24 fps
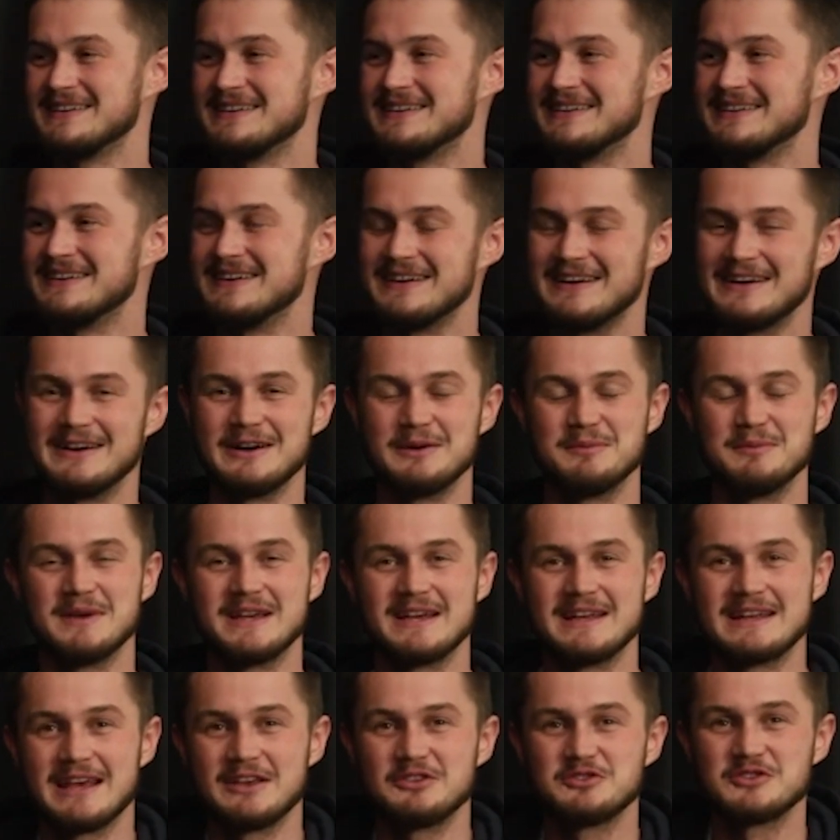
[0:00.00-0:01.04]
Oh,
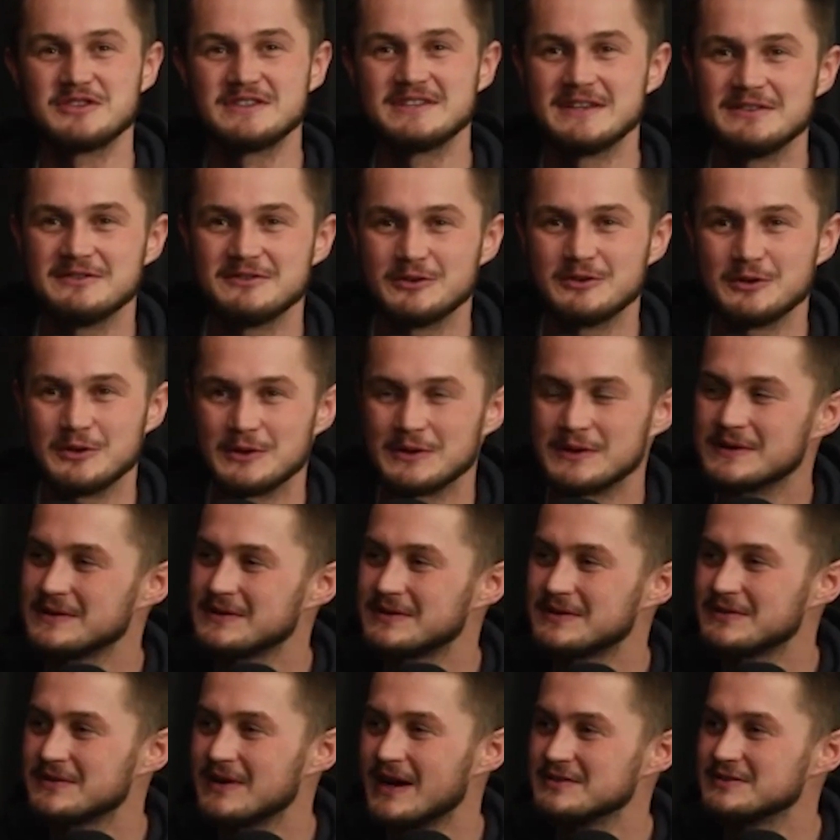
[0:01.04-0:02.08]
man. Ezra 10:4.
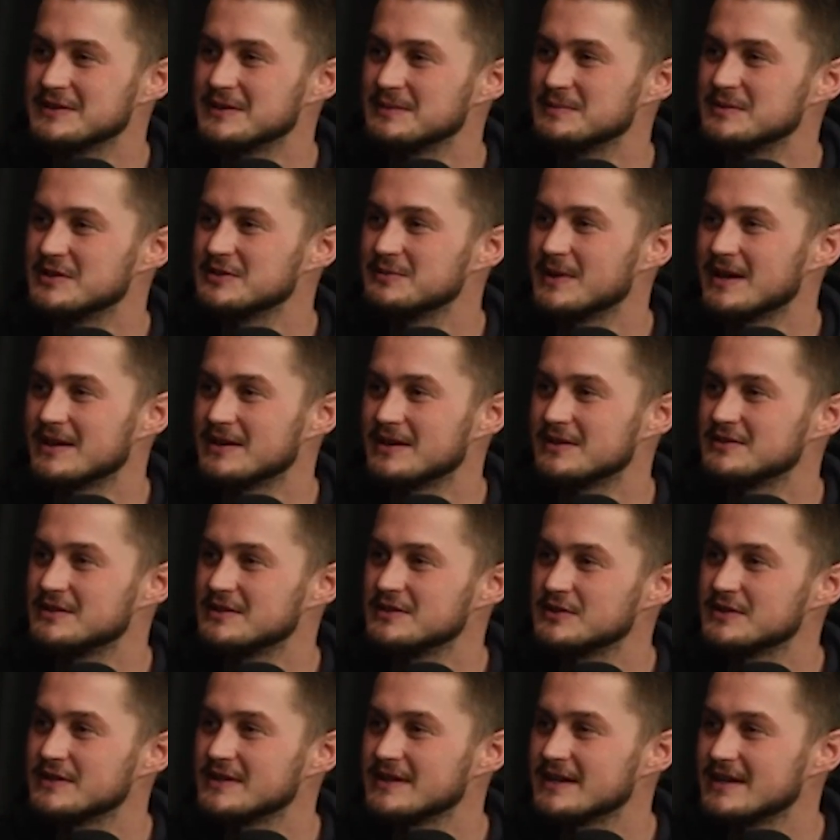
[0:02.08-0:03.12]
Rise up, this matter is in
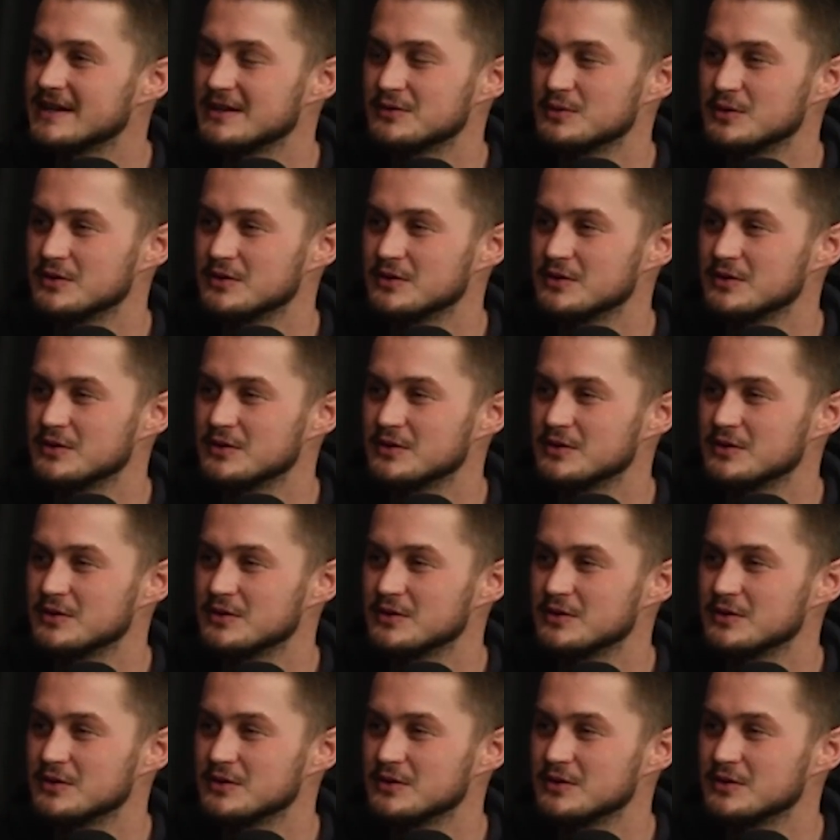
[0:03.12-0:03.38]
your hands.